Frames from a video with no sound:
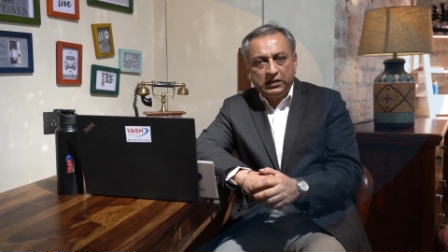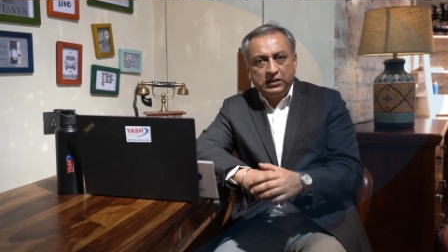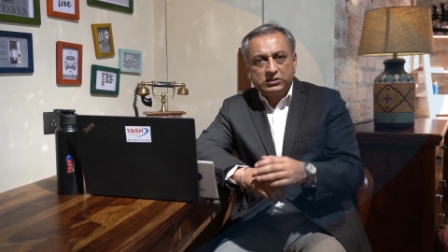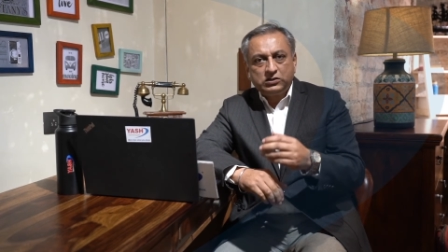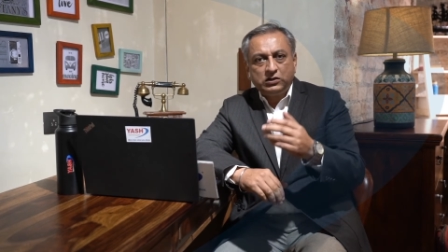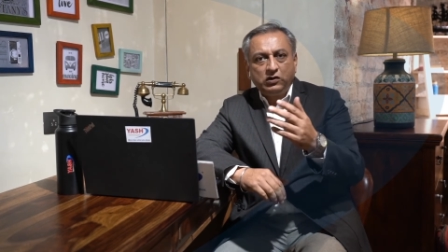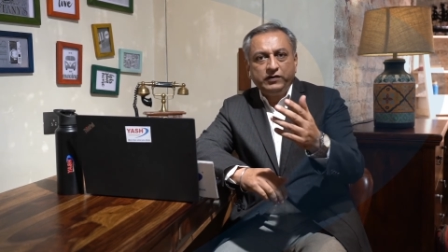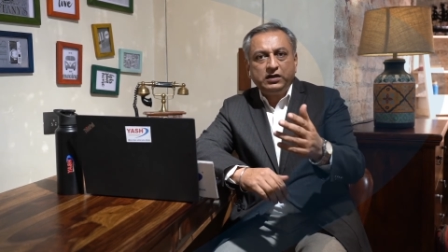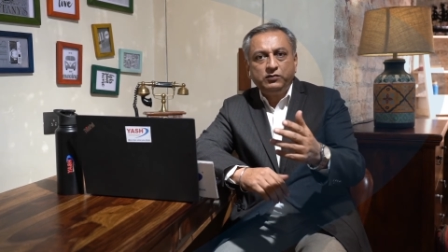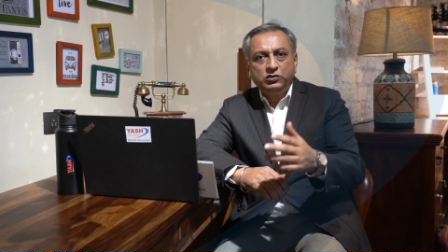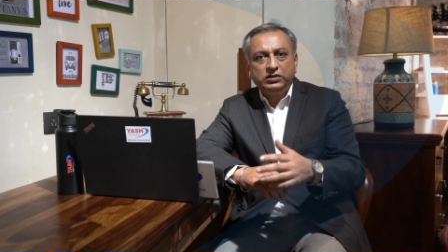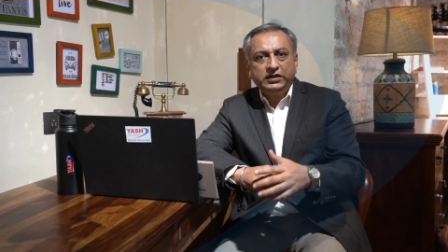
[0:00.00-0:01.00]
So now we come
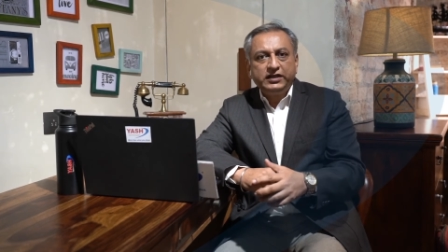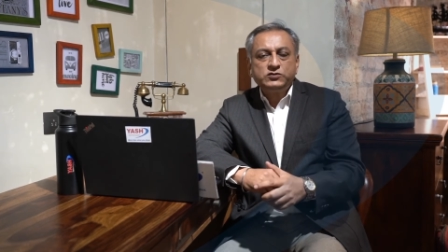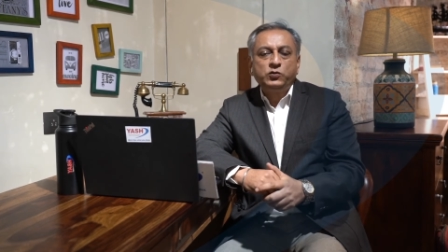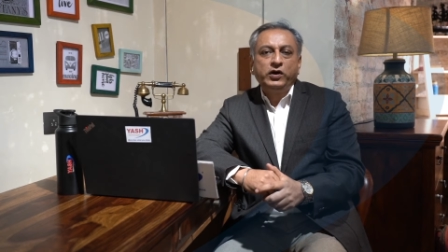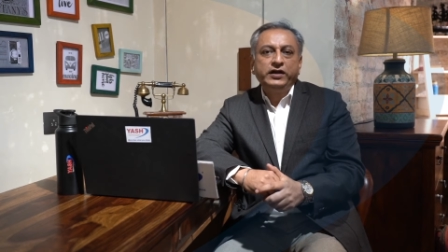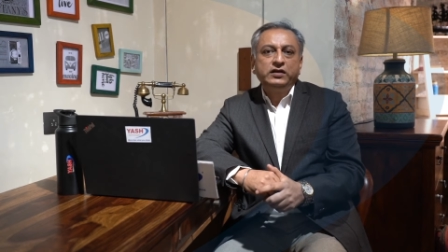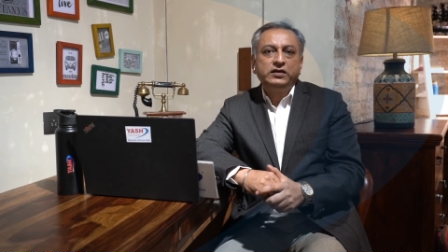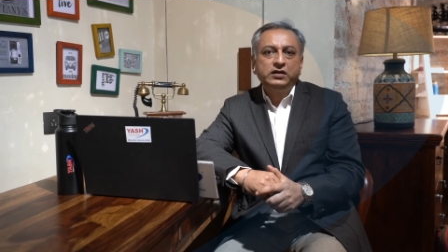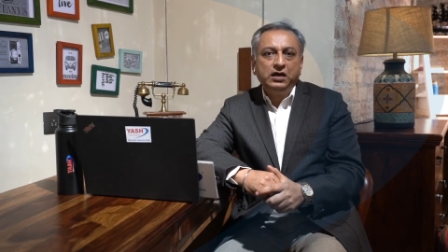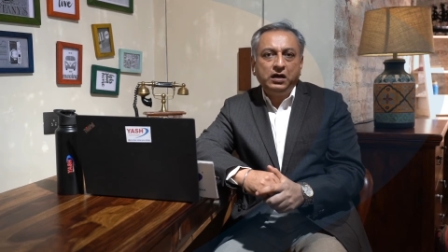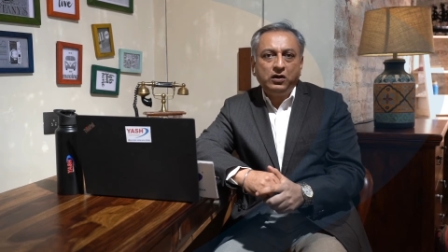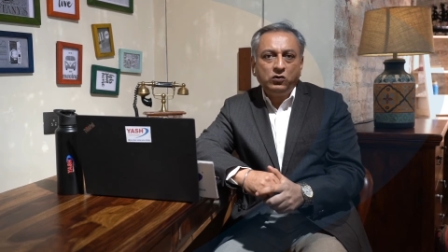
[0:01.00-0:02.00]
to the next point, that
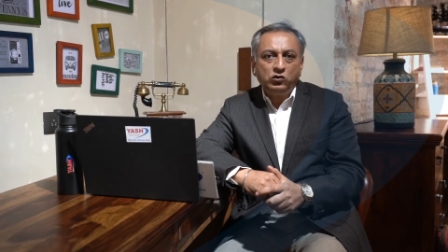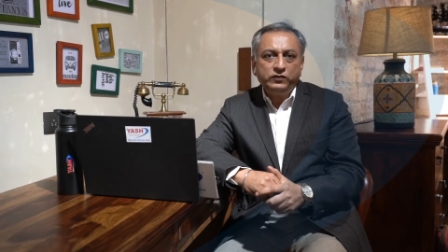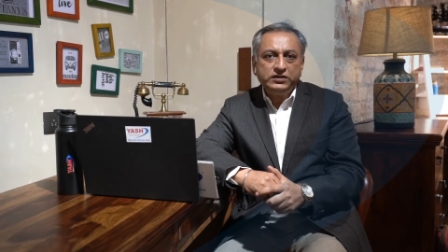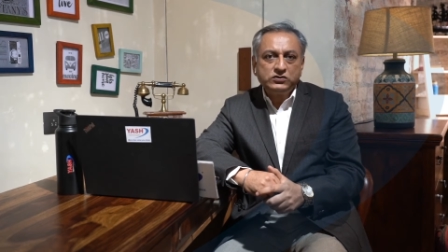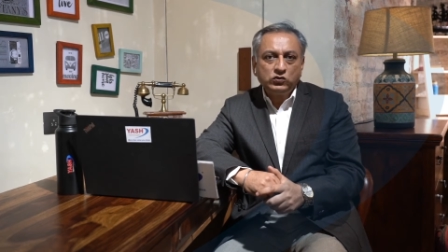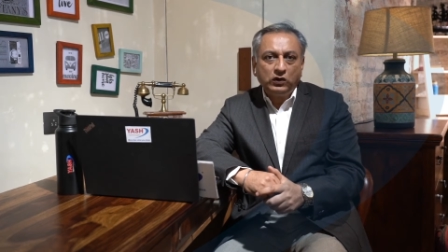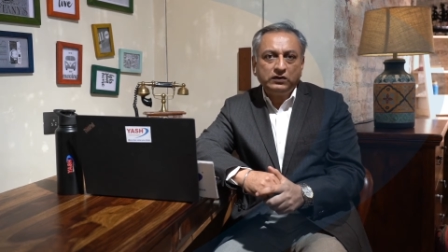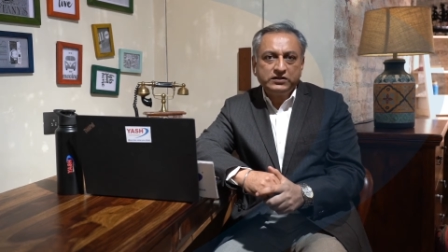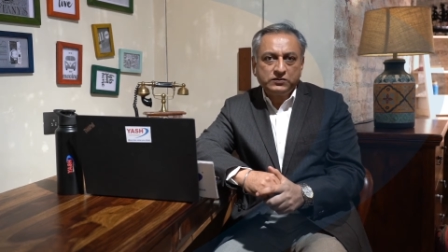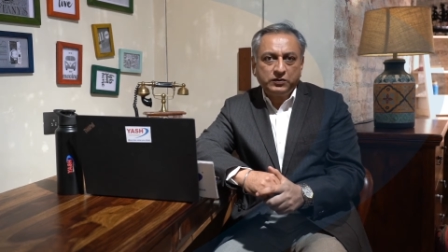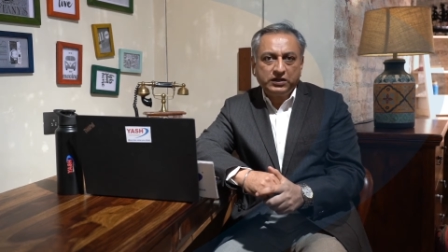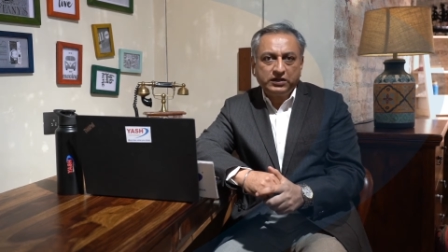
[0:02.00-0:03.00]
how do we solve this
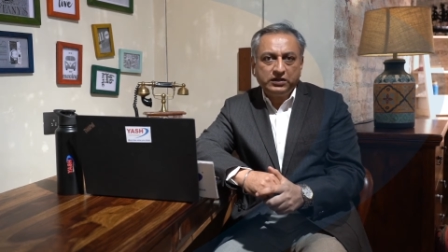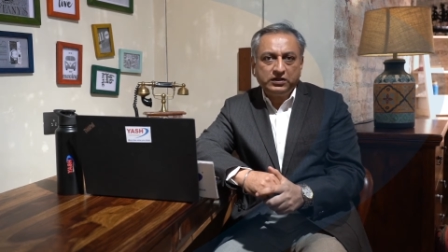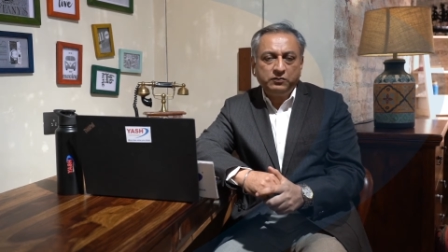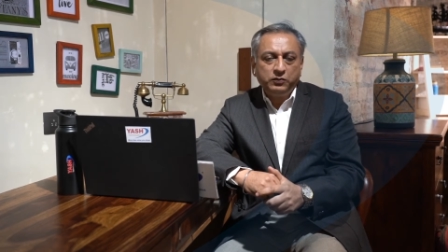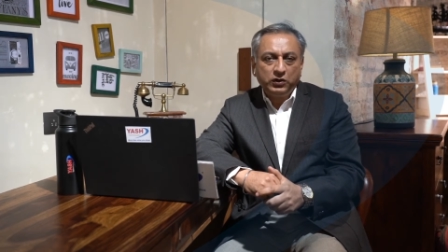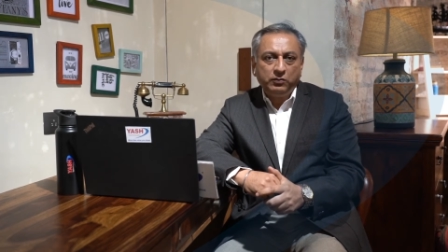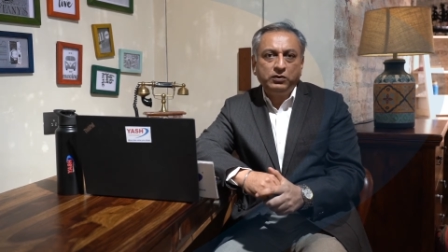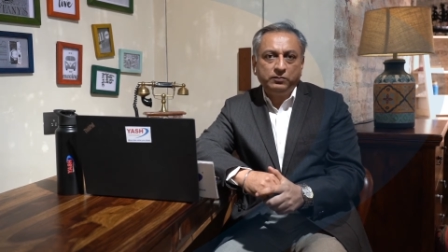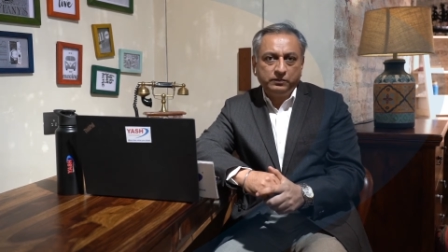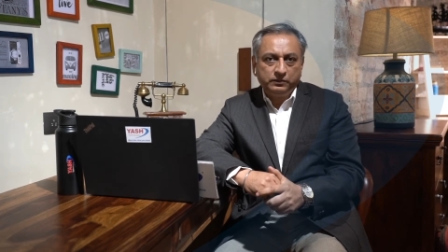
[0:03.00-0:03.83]
particular problem?